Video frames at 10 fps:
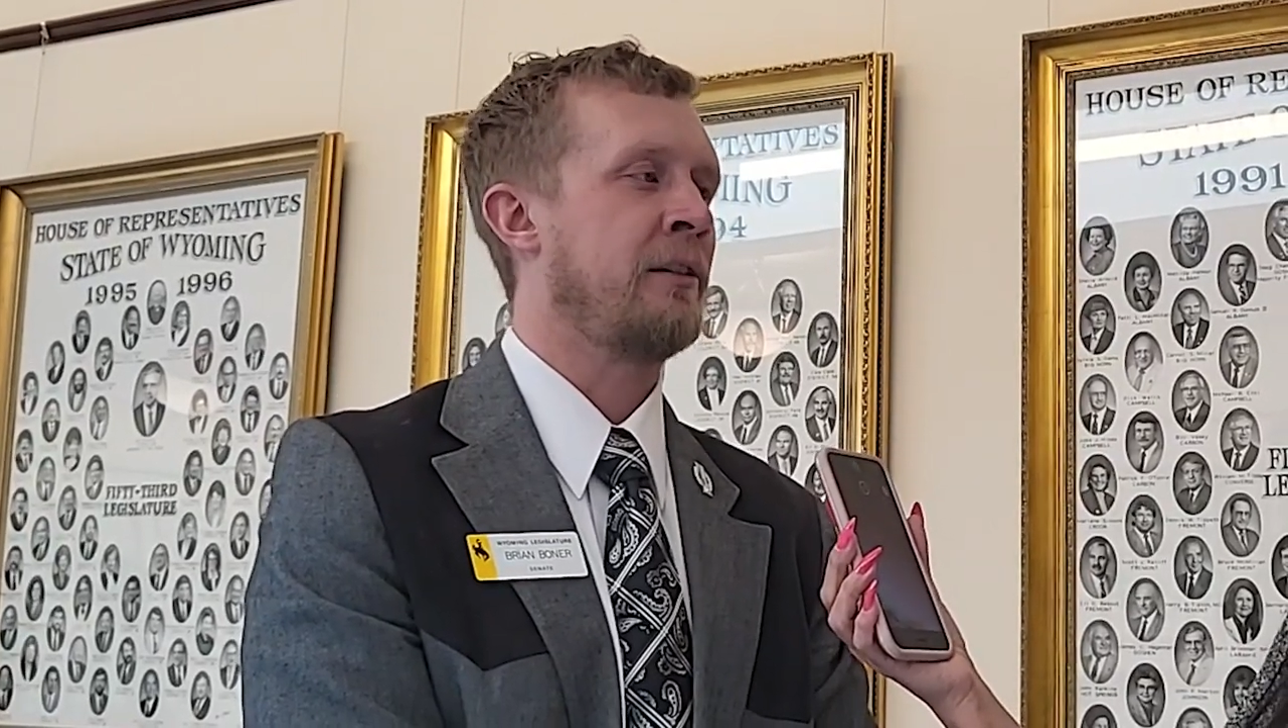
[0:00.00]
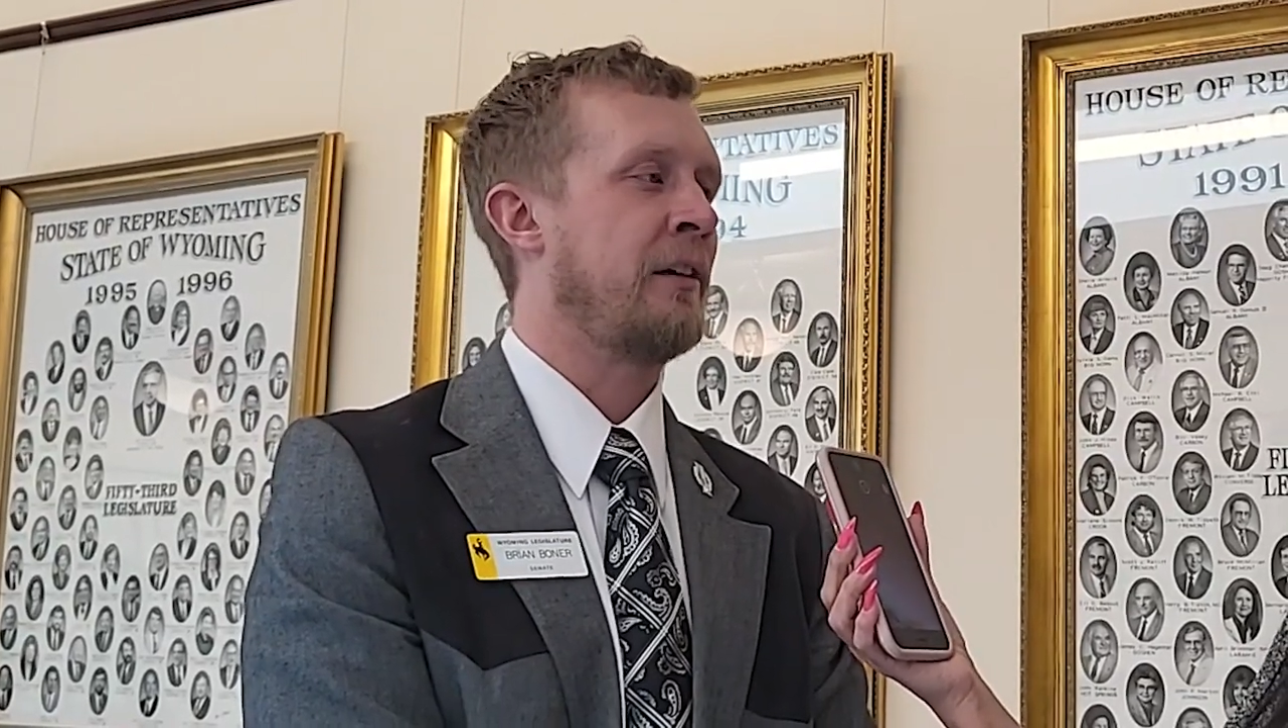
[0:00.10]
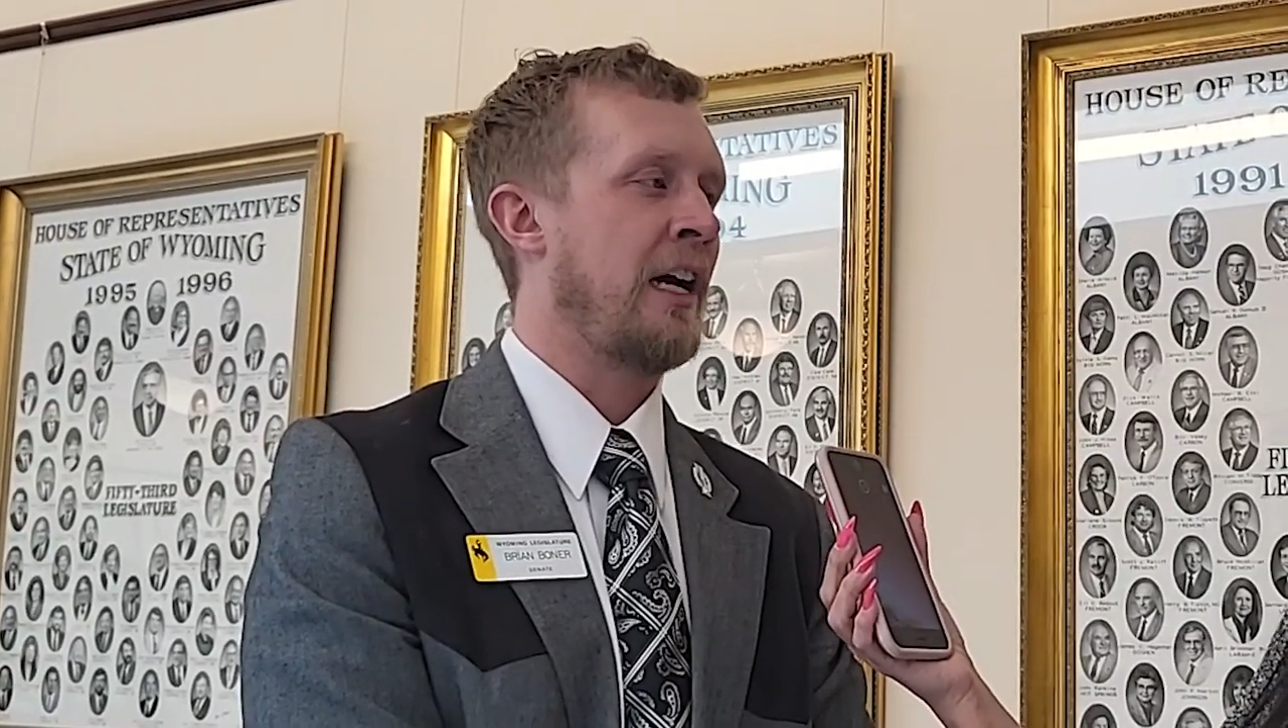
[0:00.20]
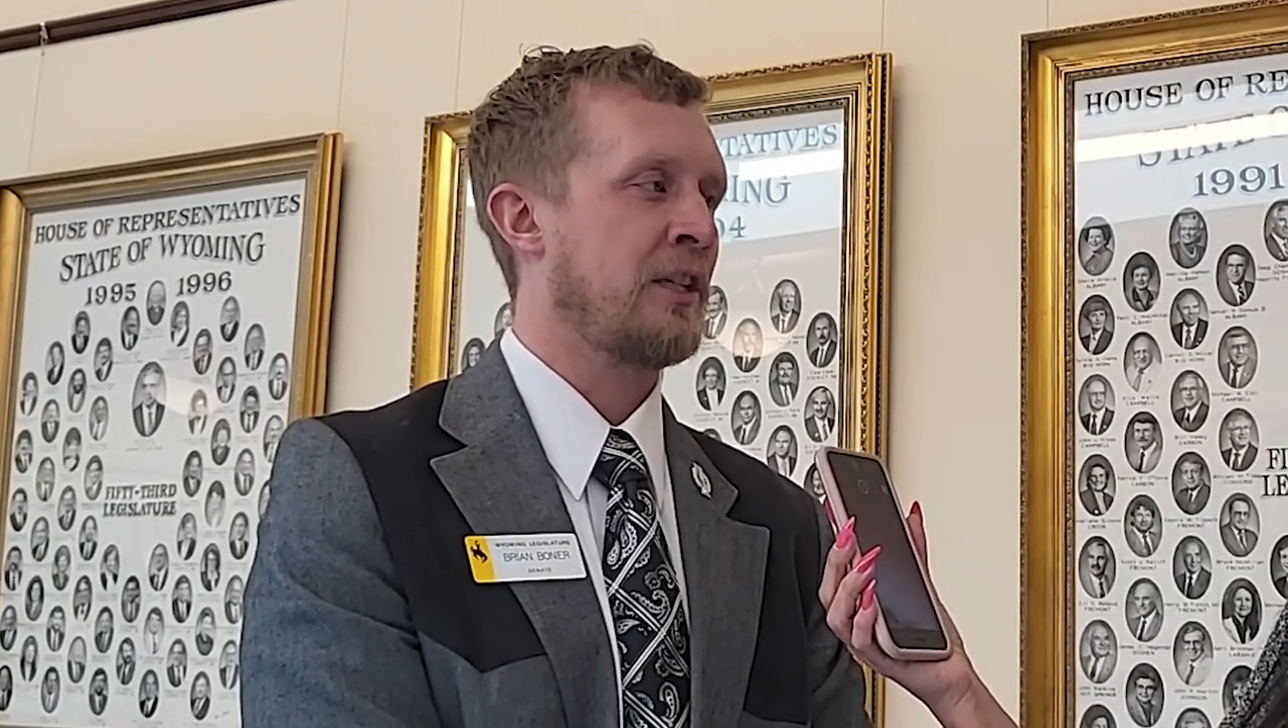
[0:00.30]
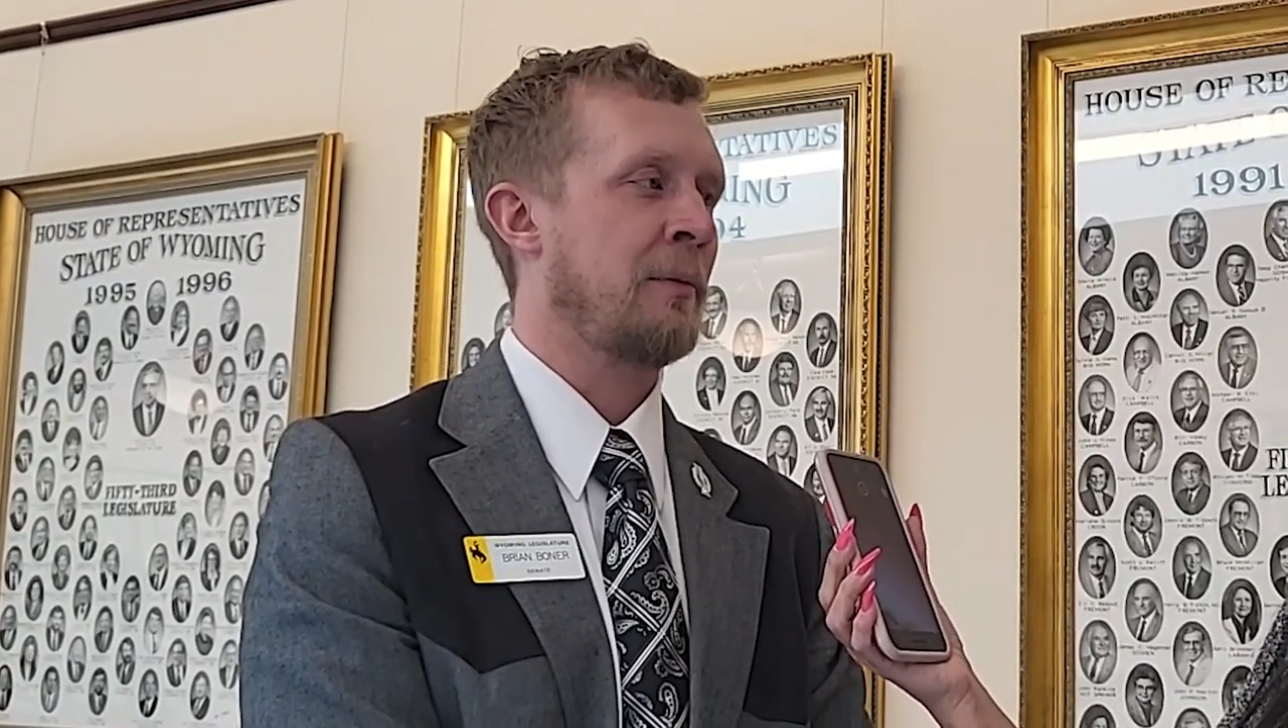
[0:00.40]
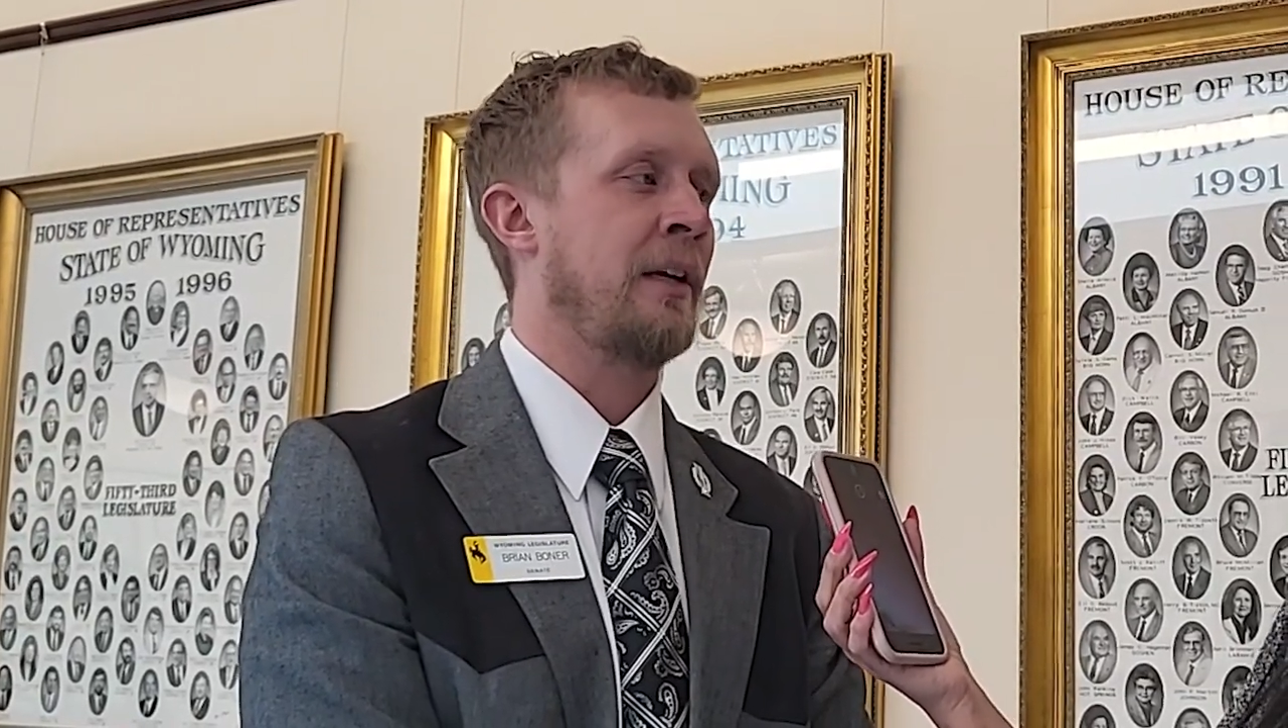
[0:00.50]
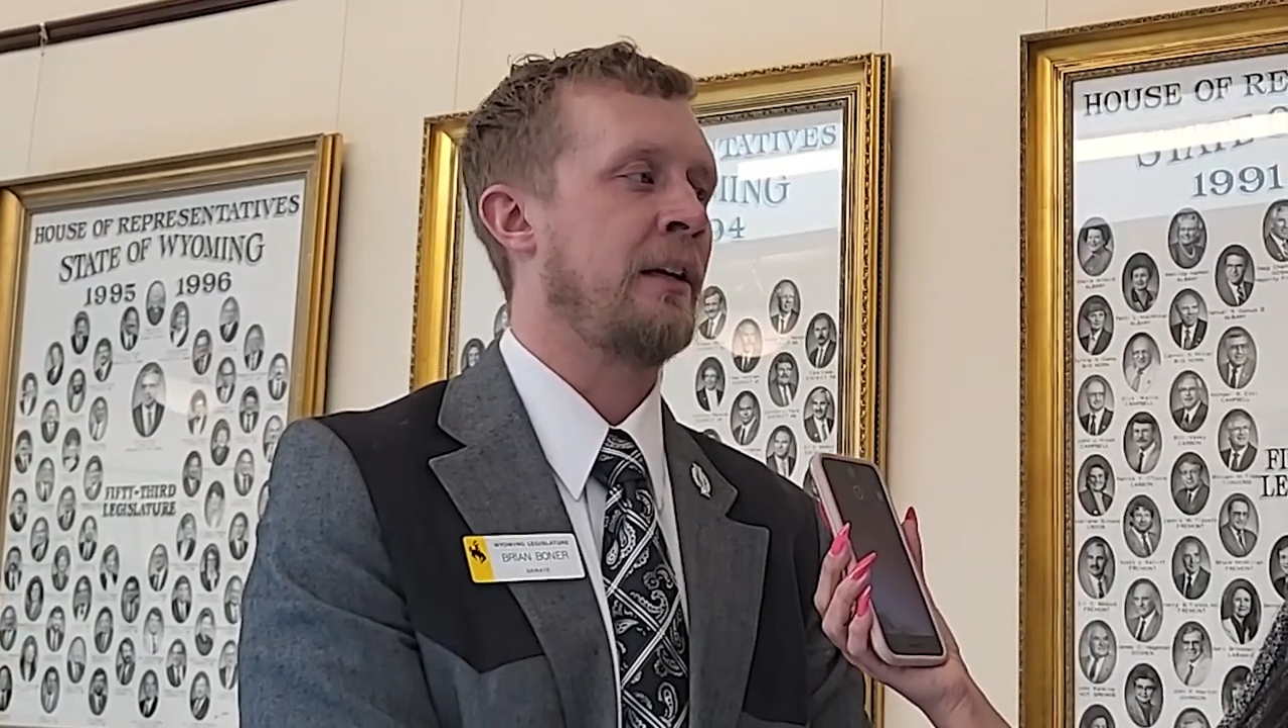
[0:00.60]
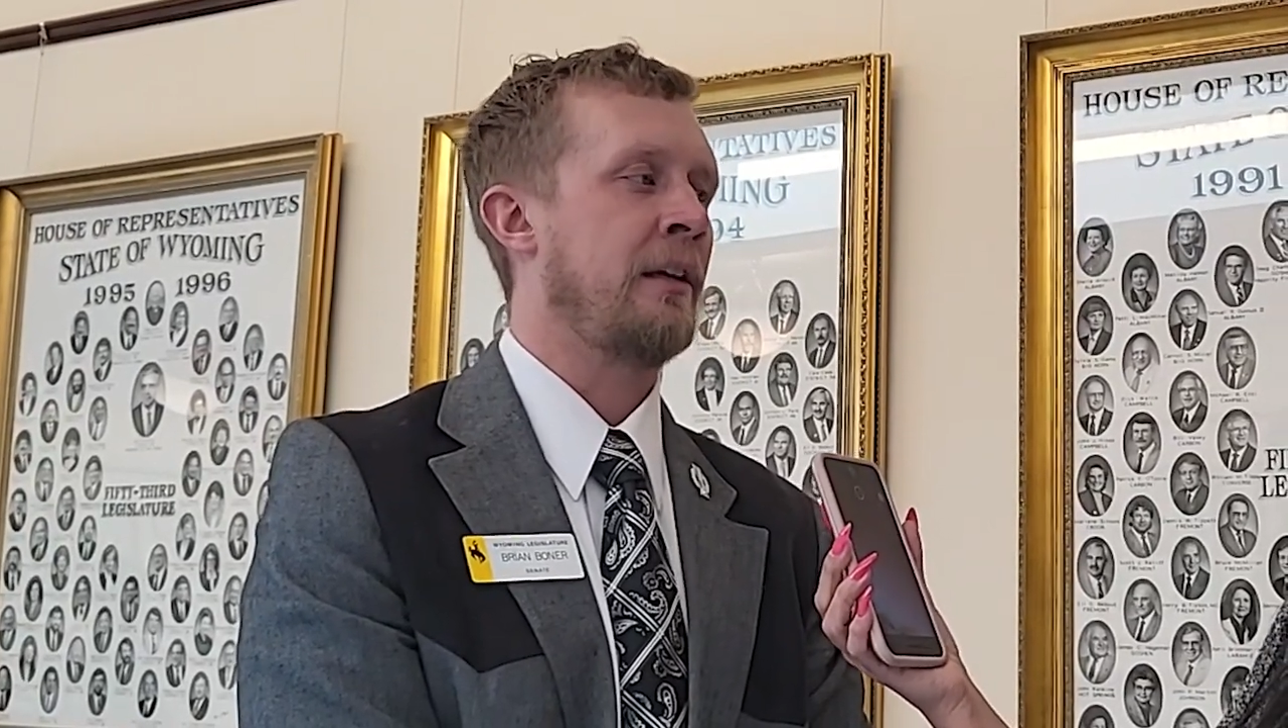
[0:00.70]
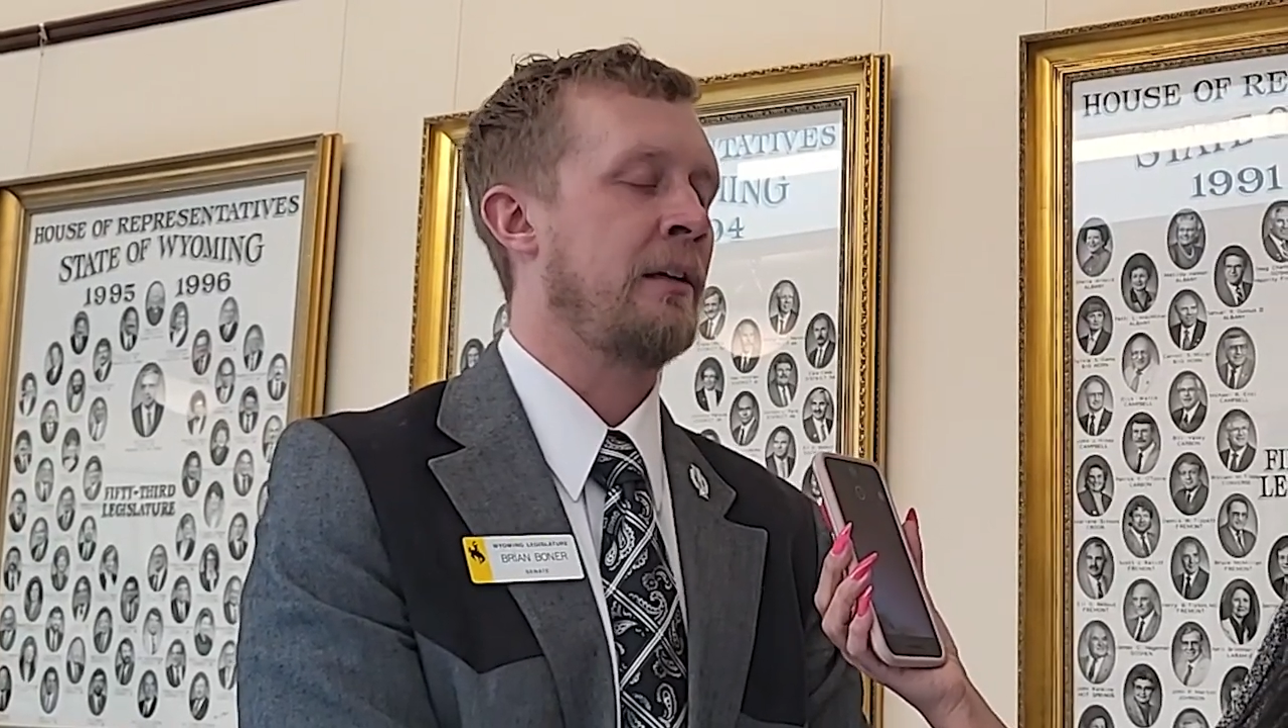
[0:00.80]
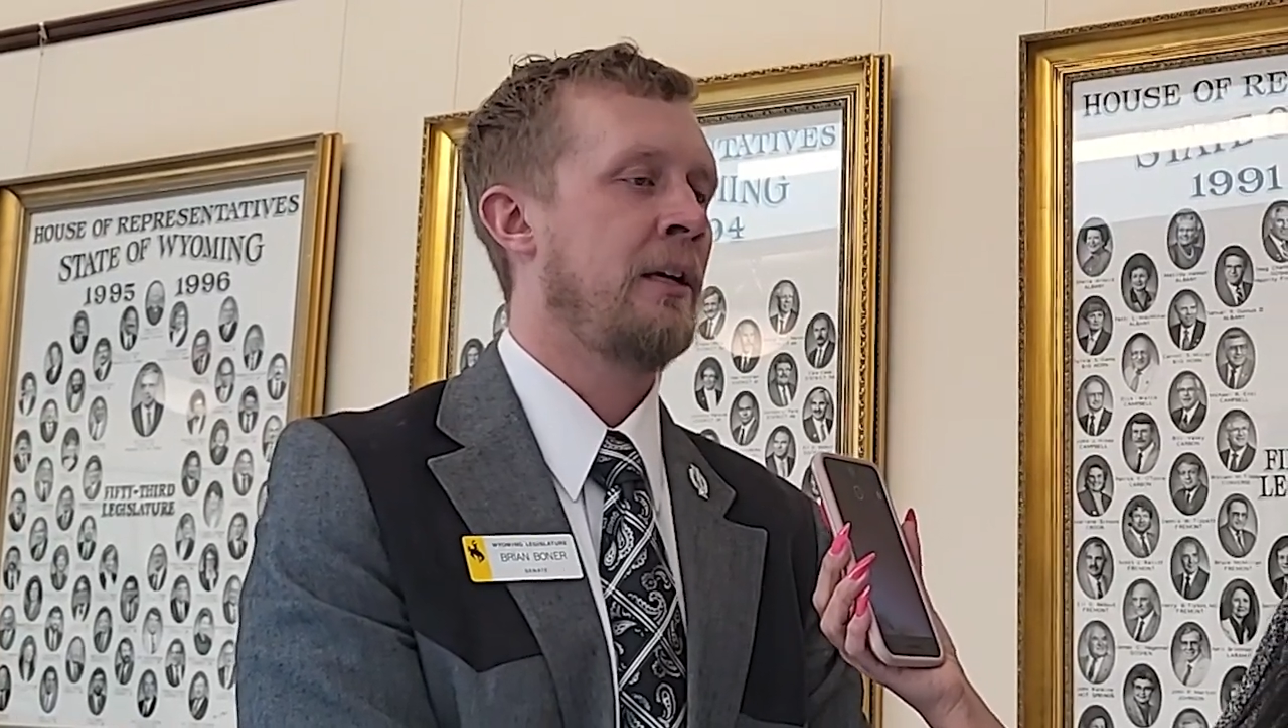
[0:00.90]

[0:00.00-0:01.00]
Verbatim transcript: harassment in the